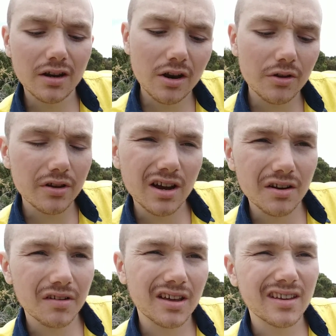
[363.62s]
know, you
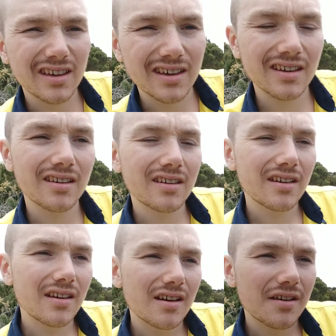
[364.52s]
kind of like, yeah,
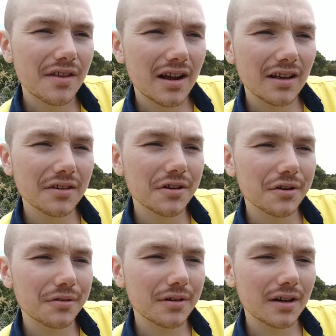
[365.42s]
I don't
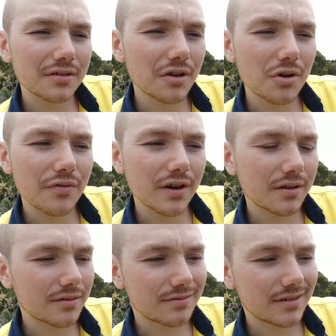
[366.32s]
know. I don't
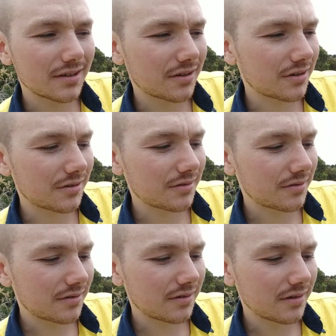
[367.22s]
know.
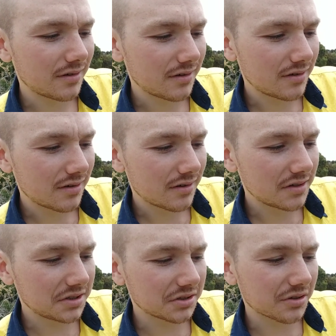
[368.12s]

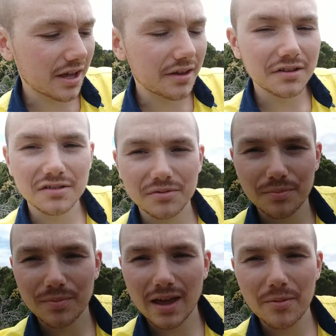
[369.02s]
This is a
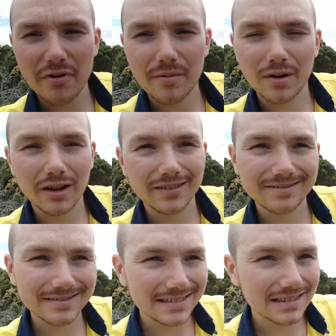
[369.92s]
game where I'm like,
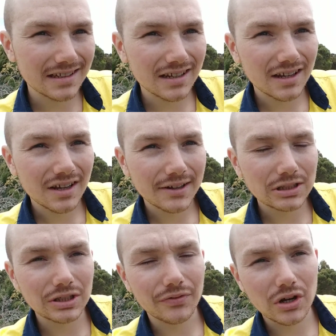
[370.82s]

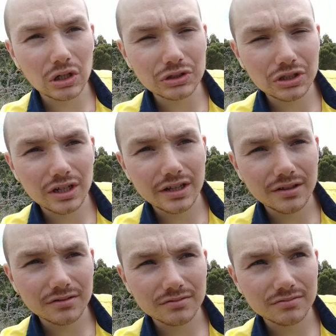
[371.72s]
because if you're
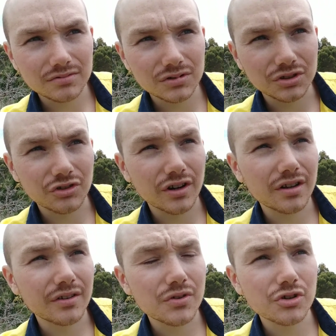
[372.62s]
constantly just trying
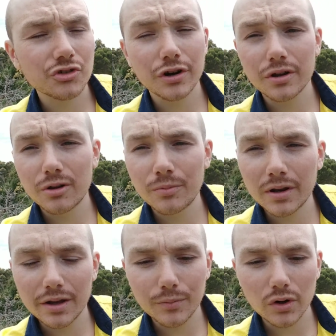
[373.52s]
to
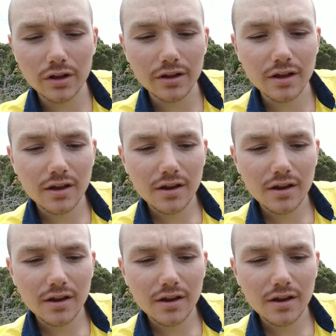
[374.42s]
accumulate money,